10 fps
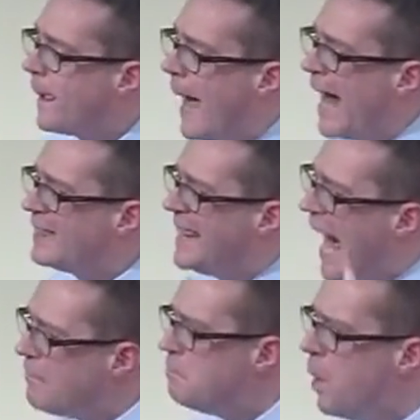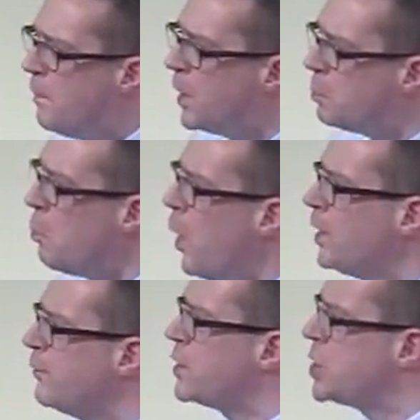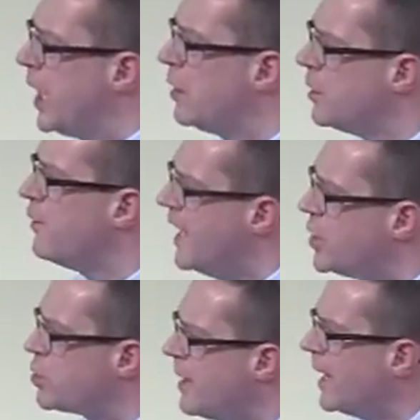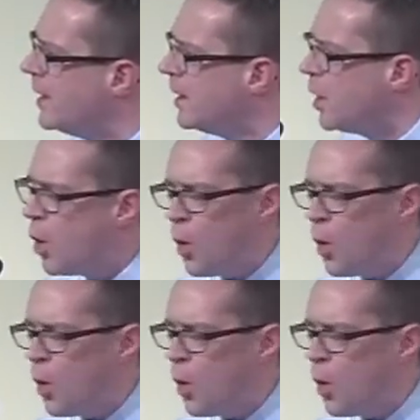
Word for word: At that moment, one of the children of Israel